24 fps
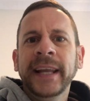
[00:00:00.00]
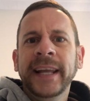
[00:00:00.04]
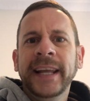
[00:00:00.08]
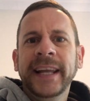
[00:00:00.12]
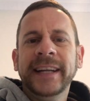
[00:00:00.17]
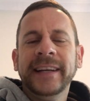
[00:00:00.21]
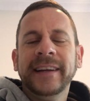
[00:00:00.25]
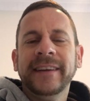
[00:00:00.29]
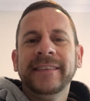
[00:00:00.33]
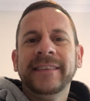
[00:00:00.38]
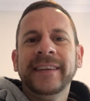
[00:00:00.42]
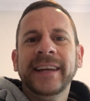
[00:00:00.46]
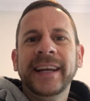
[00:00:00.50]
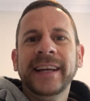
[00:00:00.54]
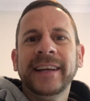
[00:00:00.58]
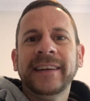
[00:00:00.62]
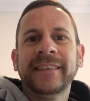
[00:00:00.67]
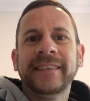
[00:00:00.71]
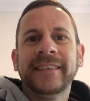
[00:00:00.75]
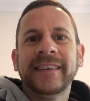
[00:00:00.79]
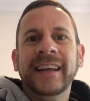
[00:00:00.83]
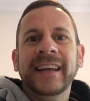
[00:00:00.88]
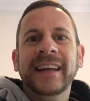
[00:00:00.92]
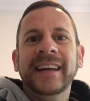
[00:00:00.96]
And it
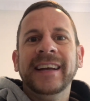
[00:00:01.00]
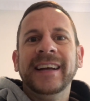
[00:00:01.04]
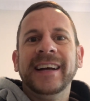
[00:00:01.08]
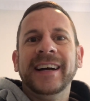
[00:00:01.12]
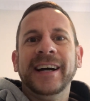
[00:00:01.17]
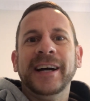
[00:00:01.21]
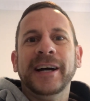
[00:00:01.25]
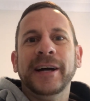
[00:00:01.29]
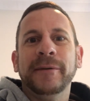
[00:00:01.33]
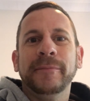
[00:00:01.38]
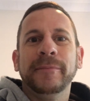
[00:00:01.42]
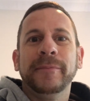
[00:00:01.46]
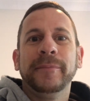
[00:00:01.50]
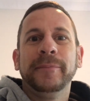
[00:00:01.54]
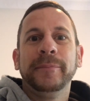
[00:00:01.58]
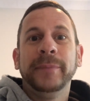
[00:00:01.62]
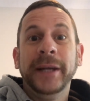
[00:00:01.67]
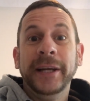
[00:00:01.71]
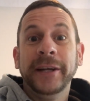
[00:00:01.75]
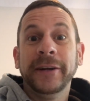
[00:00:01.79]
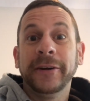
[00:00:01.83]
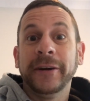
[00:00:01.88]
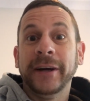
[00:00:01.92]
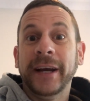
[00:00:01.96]
takes
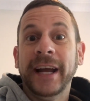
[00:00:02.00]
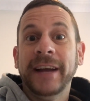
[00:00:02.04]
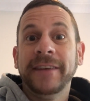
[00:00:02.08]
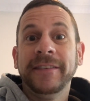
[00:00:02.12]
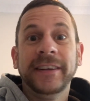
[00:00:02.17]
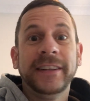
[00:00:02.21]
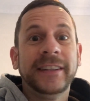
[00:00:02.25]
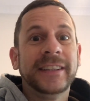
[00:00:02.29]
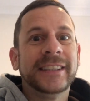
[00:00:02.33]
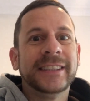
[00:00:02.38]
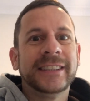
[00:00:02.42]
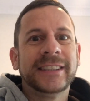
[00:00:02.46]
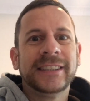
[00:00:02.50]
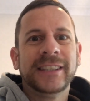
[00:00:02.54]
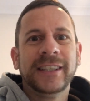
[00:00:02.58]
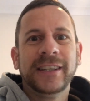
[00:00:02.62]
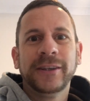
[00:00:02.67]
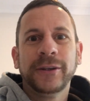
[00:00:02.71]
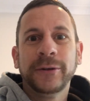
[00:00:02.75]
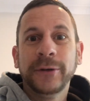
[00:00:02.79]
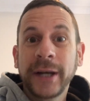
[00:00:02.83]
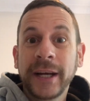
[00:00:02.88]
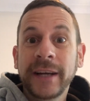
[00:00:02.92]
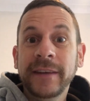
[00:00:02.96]
Peter having this
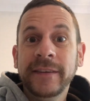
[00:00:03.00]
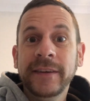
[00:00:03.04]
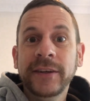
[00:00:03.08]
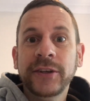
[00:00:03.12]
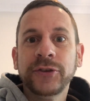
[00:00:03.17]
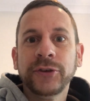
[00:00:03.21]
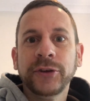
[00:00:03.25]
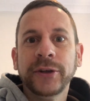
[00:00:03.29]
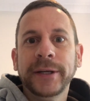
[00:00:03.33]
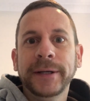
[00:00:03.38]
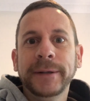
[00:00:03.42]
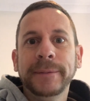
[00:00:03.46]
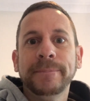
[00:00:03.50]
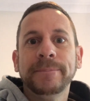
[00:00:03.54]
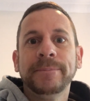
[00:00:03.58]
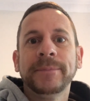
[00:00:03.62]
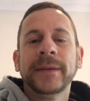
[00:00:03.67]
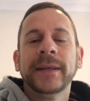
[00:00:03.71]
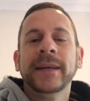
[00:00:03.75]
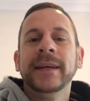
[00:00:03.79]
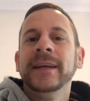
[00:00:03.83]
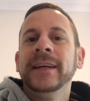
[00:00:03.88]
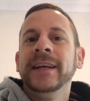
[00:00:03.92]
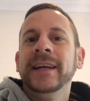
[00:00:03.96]
crazy dream.
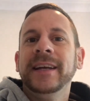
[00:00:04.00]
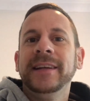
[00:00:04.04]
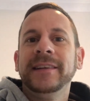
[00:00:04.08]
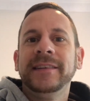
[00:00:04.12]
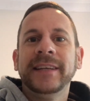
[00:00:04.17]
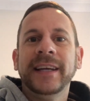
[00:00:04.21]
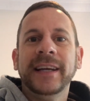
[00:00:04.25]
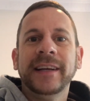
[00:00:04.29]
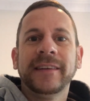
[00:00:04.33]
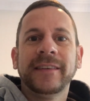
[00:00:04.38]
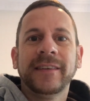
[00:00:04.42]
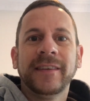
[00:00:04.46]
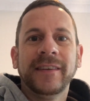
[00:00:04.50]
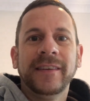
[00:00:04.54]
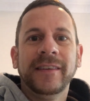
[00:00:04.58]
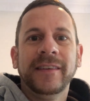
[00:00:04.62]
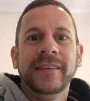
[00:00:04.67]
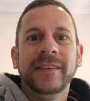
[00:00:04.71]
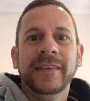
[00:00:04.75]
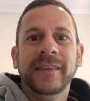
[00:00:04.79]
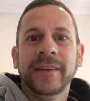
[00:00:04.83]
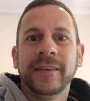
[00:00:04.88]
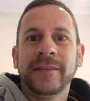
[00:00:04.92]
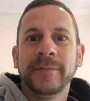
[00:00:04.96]
It takes
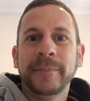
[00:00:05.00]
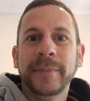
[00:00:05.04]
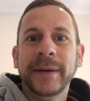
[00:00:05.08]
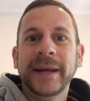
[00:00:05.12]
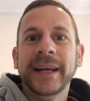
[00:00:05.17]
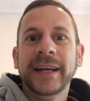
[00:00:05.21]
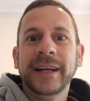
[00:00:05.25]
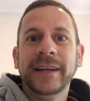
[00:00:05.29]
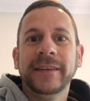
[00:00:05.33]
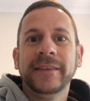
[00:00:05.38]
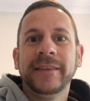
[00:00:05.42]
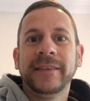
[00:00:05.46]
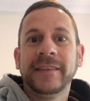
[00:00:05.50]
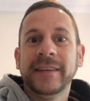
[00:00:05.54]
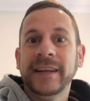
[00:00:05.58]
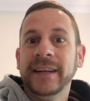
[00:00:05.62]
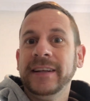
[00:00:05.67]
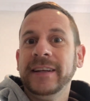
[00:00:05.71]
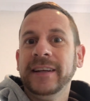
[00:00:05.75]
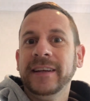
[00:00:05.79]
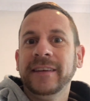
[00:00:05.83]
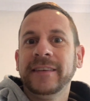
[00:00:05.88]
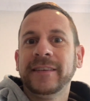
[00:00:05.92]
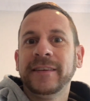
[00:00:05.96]
this man
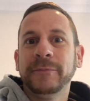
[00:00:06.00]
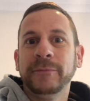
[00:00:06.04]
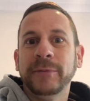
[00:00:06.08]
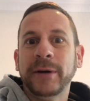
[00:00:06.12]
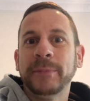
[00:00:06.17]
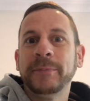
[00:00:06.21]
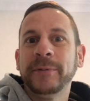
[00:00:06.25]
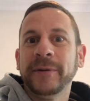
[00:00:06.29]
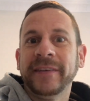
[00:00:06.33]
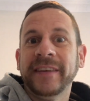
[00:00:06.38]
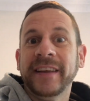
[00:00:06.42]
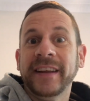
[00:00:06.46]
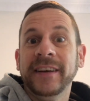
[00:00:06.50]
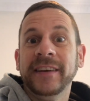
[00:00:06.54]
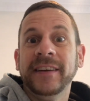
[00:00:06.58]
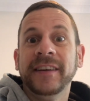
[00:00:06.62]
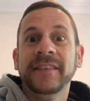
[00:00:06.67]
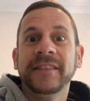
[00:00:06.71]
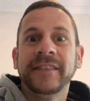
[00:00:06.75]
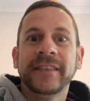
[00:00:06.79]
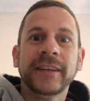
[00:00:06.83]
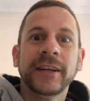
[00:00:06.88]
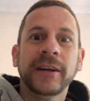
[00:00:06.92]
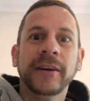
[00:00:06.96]
sending some
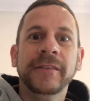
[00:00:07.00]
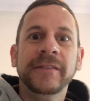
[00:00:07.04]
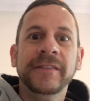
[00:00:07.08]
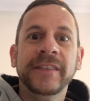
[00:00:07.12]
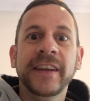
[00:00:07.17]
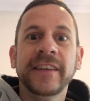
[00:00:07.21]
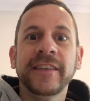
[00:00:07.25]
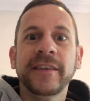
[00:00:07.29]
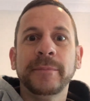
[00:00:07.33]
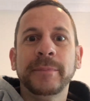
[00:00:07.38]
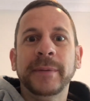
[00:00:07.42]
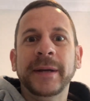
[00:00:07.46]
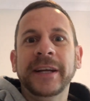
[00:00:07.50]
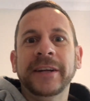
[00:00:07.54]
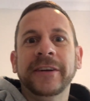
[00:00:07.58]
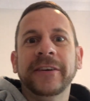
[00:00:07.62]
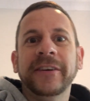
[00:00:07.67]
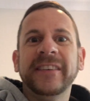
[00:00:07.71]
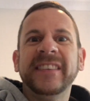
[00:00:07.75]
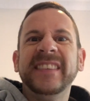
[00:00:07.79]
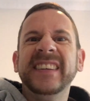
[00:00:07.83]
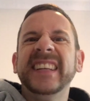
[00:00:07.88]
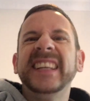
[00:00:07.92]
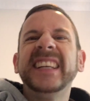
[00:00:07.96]
representatives to go visit
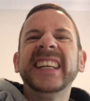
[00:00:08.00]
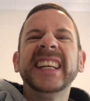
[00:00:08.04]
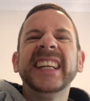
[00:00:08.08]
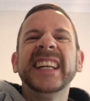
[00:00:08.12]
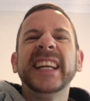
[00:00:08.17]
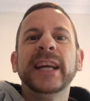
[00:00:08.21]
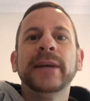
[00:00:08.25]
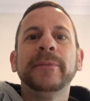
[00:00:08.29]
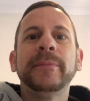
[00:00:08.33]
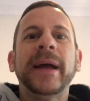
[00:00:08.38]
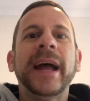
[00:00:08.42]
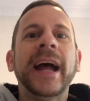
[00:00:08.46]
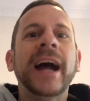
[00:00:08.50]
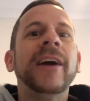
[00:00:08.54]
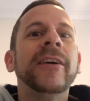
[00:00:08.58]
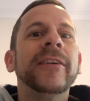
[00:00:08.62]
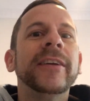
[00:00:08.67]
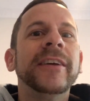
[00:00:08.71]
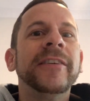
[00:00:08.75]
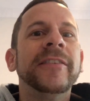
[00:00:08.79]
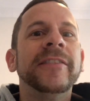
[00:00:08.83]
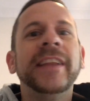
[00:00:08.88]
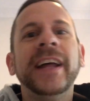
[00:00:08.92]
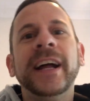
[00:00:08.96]
Peter to get him
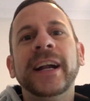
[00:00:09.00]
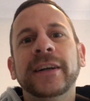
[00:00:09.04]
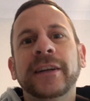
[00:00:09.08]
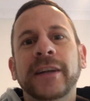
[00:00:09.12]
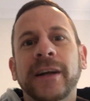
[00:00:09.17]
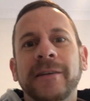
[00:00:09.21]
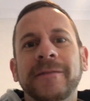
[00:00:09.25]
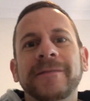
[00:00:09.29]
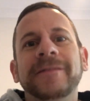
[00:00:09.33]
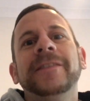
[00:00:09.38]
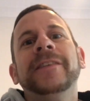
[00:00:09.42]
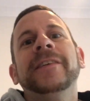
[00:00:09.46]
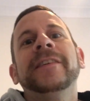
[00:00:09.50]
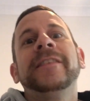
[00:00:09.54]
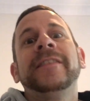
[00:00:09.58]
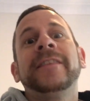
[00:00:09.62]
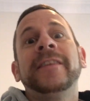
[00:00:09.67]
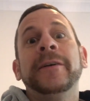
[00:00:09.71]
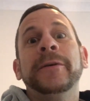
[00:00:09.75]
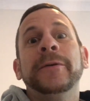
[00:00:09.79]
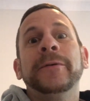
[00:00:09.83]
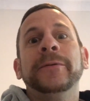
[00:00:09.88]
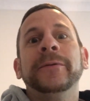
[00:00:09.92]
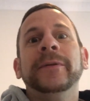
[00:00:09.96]
out of that comfort
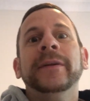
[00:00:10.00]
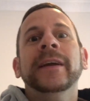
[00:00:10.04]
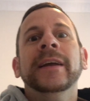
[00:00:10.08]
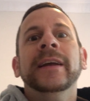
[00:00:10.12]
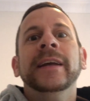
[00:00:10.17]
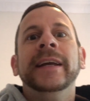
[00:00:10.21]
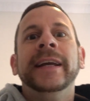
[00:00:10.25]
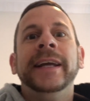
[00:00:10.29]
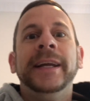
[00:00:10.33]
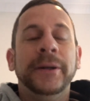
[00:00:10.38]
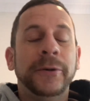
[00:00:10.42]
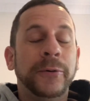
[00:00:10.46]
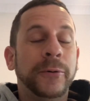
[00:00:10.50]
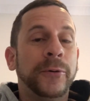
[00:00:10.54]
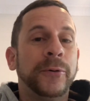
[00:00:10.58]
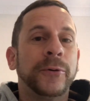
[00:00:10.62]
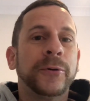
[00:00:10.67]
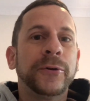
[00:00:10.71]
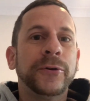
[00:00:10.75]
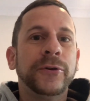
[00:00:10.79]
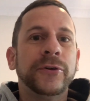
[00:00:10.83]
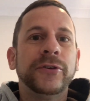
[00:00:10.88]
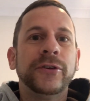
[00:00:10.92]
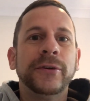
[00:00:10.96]
zone in
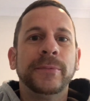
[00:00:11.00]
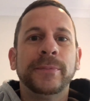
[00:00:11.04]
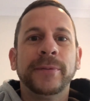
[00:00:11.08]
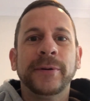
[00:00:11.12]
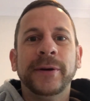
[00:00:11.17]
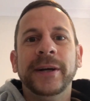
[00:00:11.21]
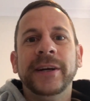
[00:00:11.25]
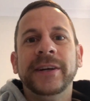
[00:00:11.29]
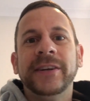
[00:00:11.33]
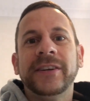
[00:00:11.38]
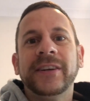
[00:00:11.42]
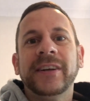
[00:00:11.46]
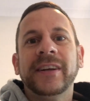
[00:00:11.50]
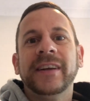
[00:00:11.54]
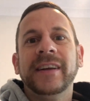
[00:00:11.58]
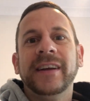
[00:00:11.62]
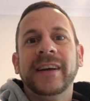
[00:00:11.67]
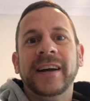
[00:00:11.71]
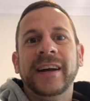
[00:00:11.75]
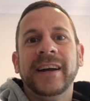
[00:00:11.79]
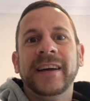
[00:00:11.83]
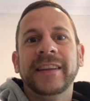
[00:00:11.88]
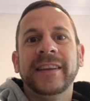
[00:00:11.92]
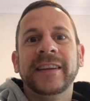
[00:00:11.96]
order to preach
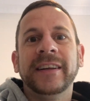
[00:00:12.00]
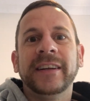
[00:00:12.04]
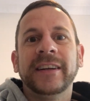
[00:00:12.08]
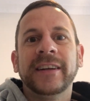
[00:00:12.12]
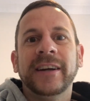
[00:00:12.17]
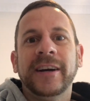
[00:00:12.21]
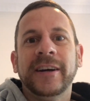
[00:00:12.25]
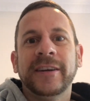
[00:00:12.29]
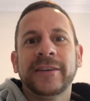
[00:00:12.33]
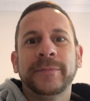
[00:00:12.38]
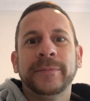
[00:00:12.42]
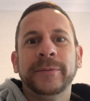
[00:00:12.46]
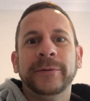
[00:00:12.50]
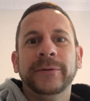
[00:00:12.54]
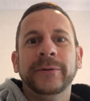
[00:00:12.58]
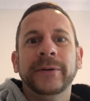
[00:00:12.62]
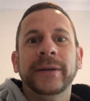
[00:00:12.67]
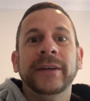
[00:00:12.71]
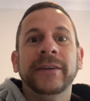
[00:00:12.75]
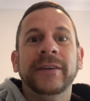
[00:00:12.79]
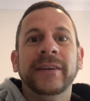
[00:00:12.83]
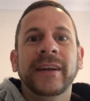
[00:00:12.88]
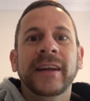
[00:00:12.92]
the gospel.